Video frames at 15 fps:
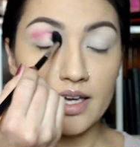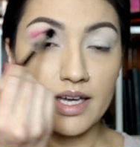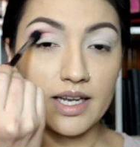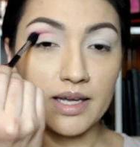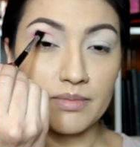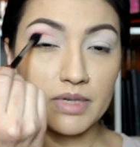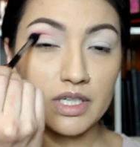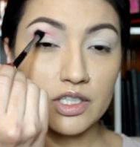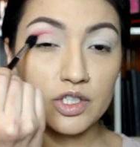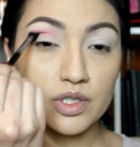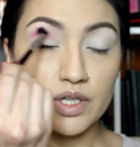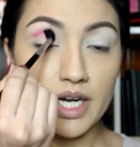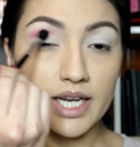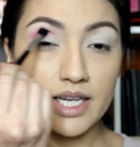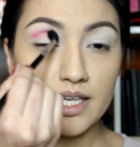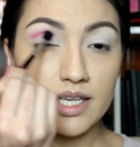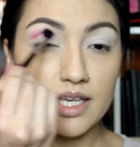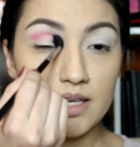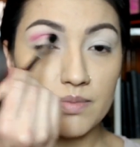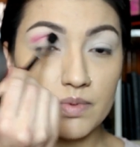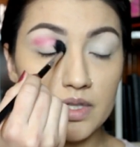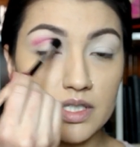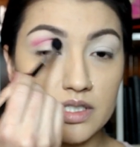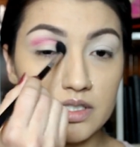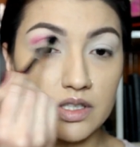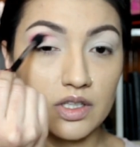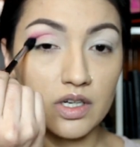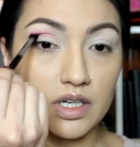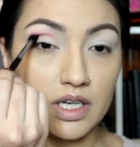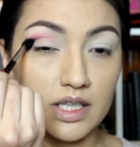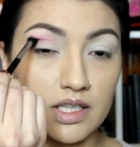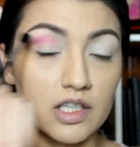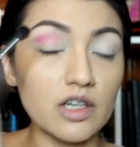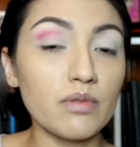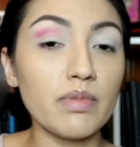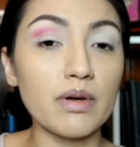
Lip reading: And I'm going to try to keep this look a little